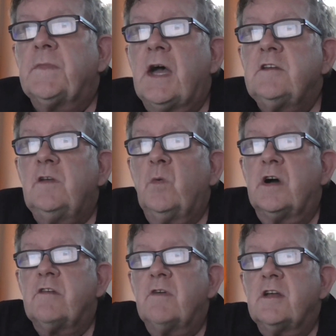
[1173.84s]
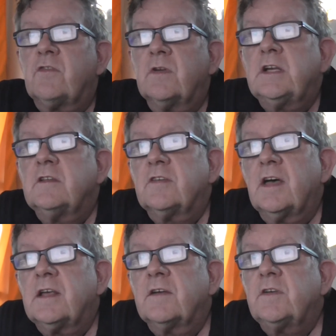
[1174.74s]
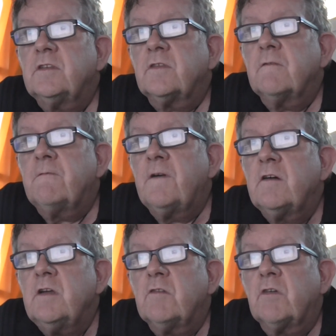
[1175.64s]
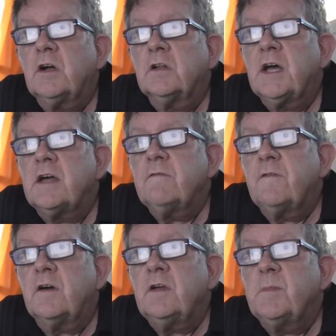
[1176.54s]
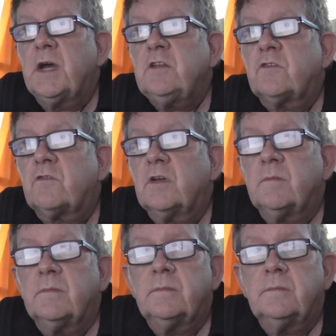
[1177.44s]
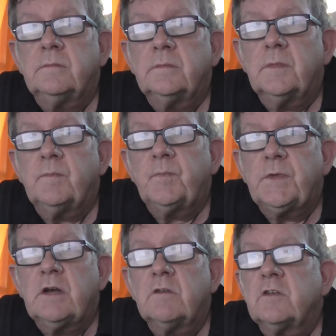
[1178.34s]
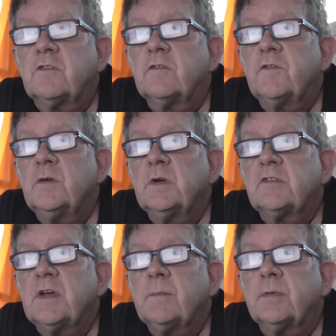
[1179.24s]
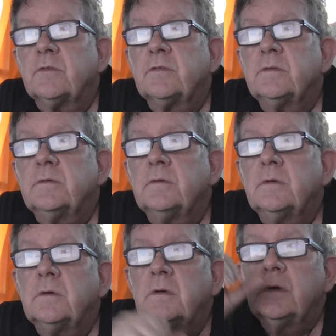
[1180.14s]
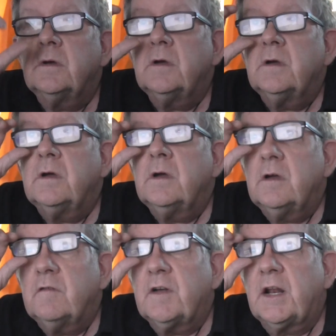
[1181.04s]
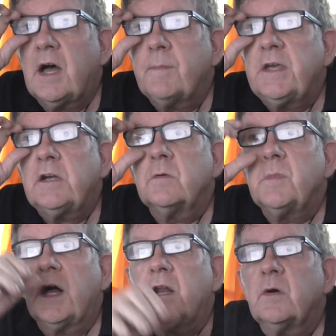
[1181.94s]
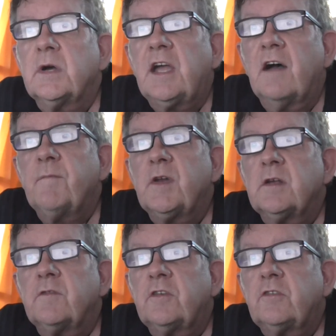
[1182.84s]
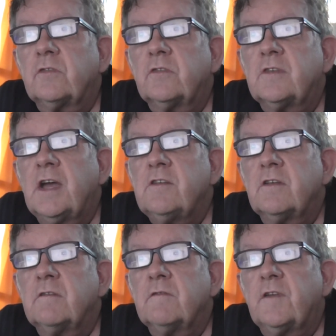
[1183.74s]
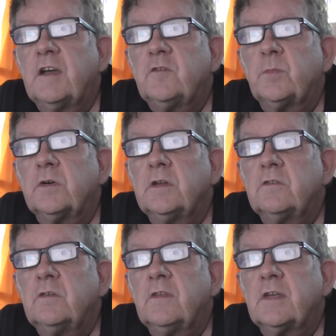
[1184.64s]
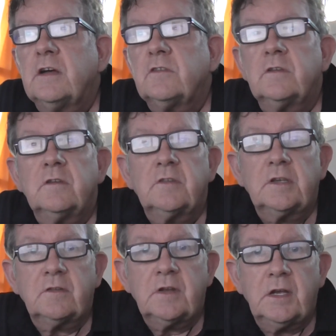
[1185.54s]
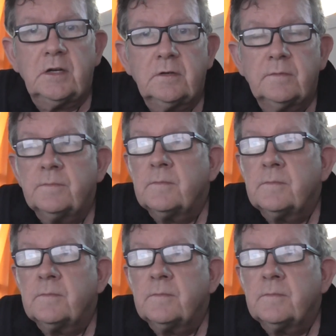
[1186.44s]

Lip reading: Anti-white rhetoric in South Africa is very real and very mainstream. Here are just a few examples. Velaphi Kumalo, a government official, stated on Facebook in 2016,